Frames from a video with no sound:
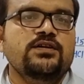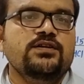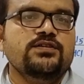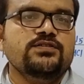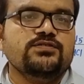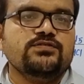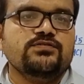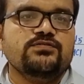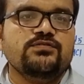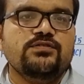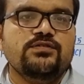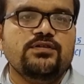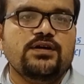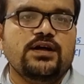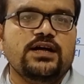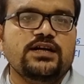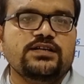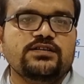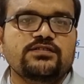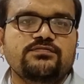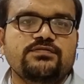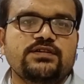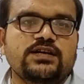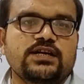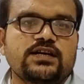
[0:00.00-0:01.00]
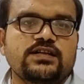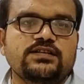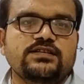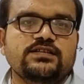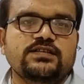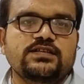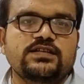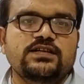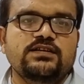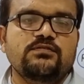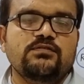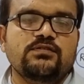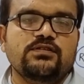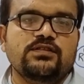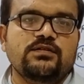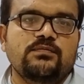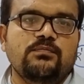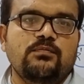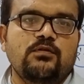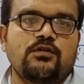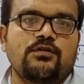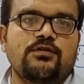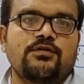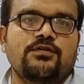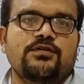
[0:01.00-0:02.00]
So as we can see on the
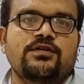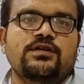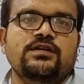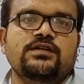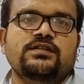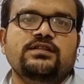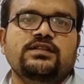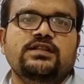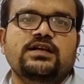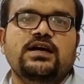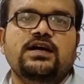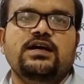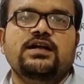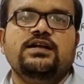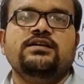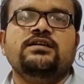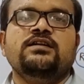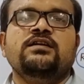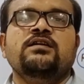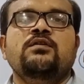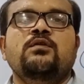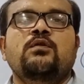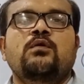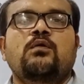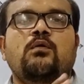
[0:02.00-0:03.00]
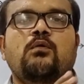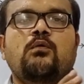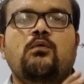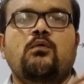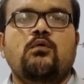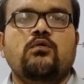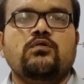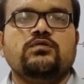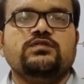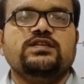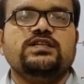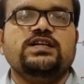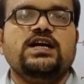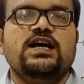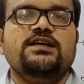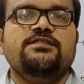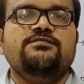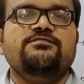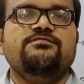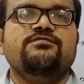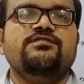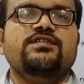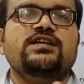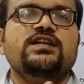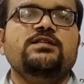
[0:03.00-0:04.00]
board that
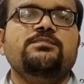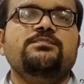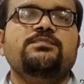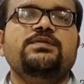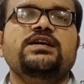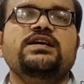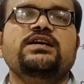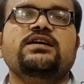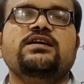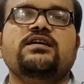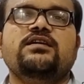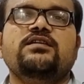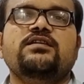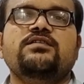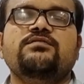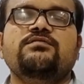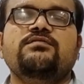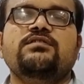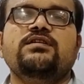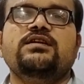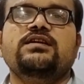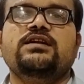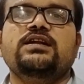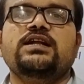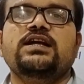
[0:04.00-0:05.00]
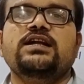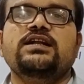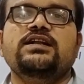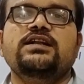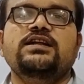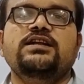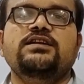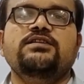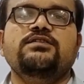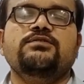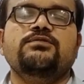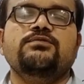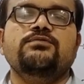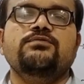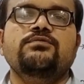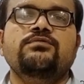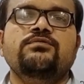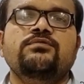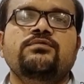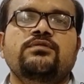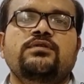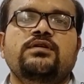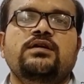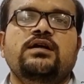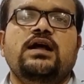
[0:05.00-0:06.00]
oxime will be converted
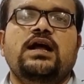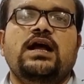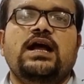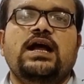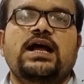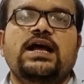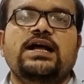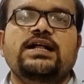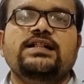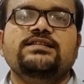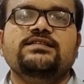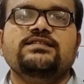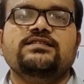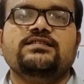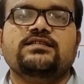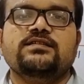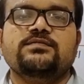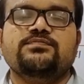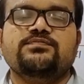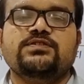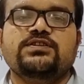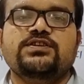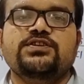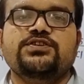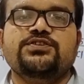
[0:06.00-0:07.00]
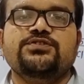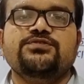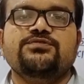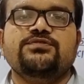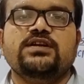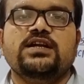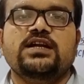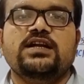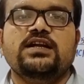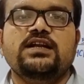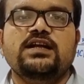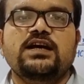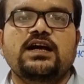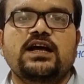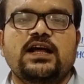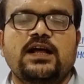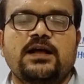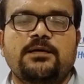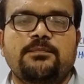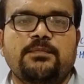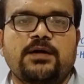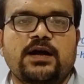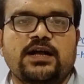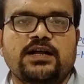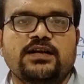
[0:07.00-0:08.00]
into N substituted
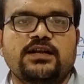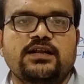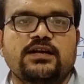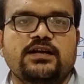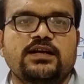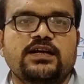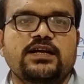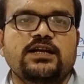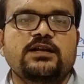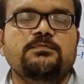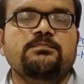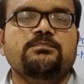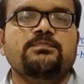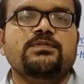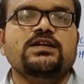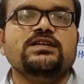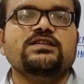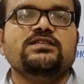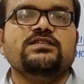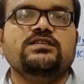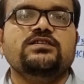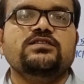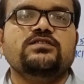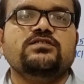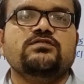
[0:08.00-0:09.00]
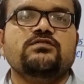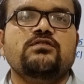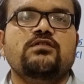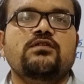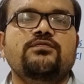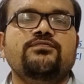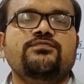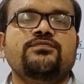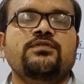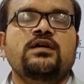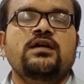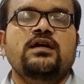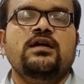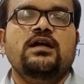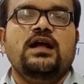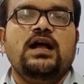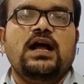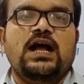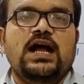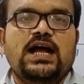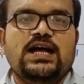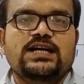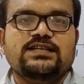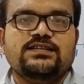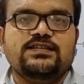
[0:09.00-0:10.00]
amide in presence of
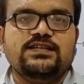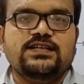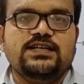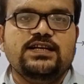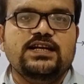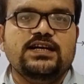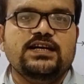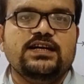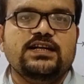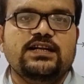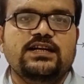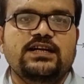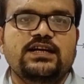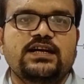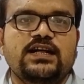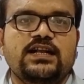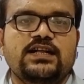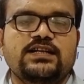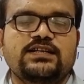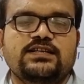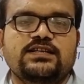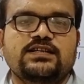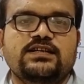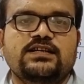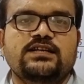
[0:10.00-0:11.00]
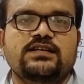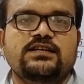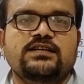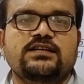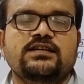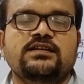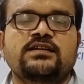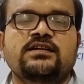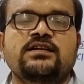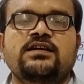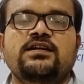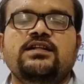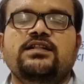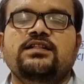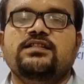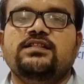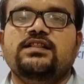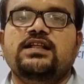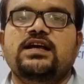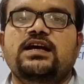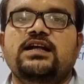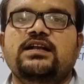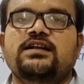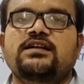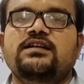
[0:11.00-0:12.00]
acidic rearrangement,
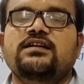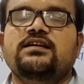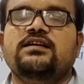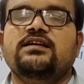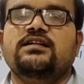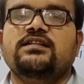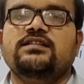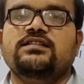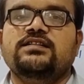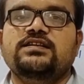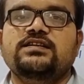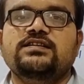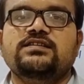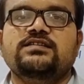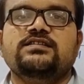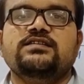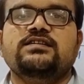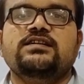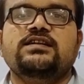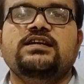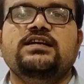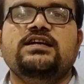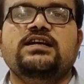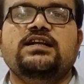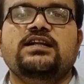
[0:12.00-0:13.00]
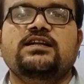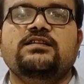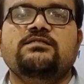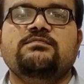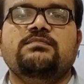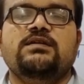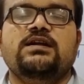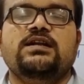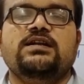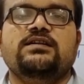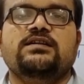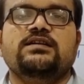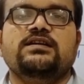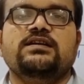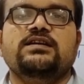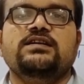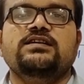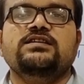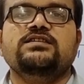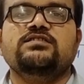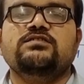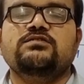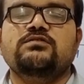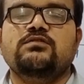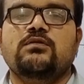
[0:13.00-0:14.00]
then this rearrangement
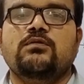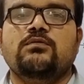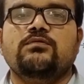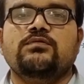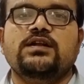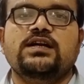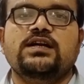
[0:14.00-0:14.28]
is known